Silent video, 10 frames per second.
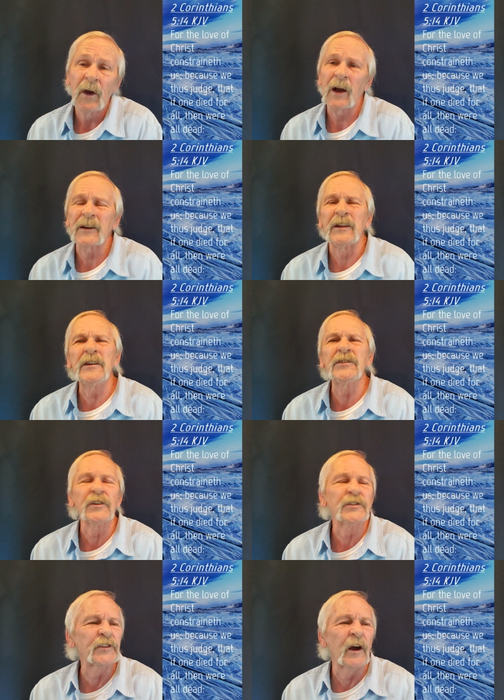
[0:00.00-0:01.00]
I can
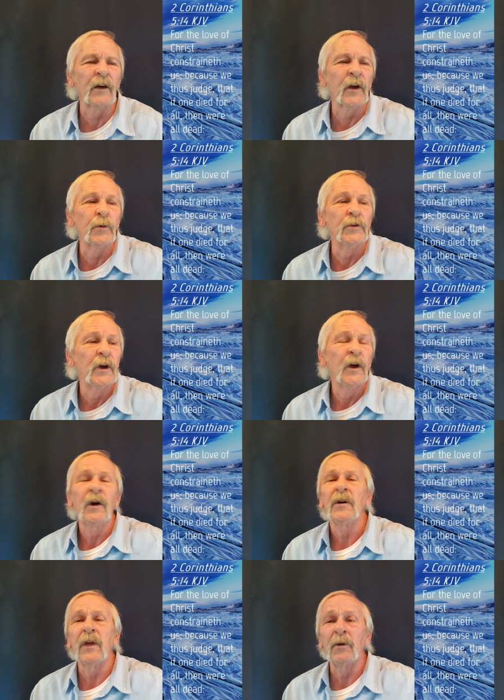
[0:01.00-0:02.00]
easily see how they would
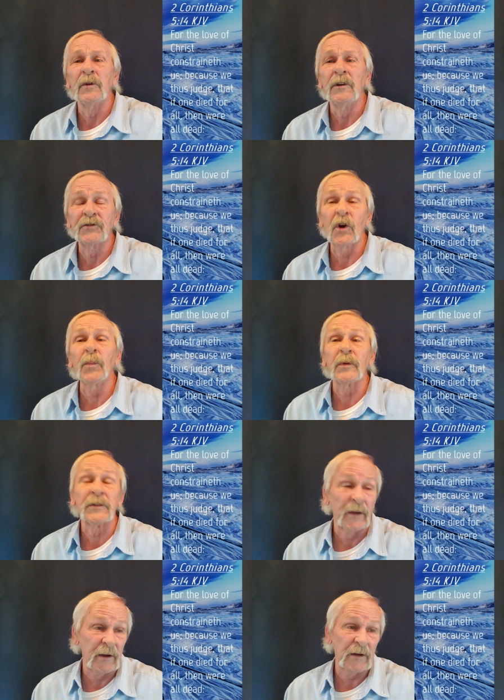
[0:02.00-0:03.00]

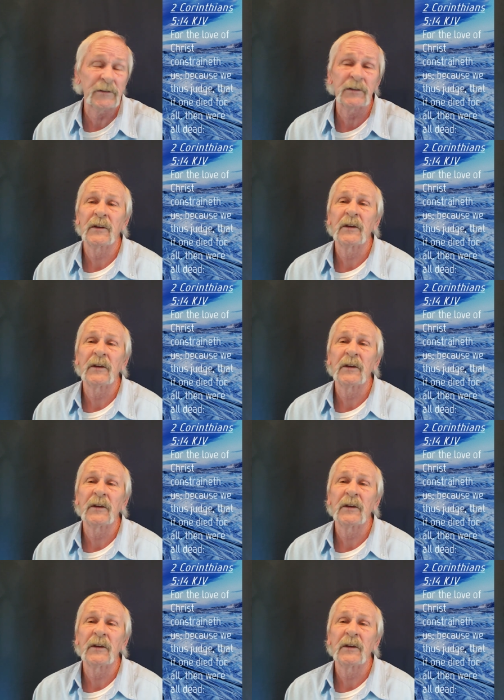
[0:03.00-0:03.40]
interpret that.